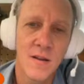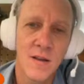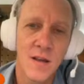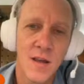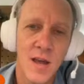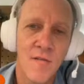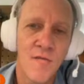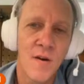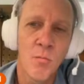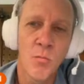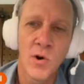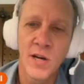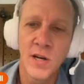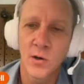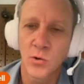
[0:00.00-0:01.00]
FM
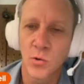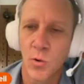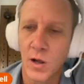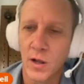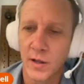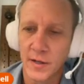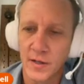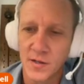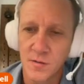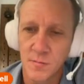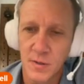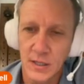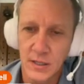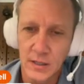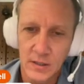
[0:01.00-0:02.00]
radio quality to me.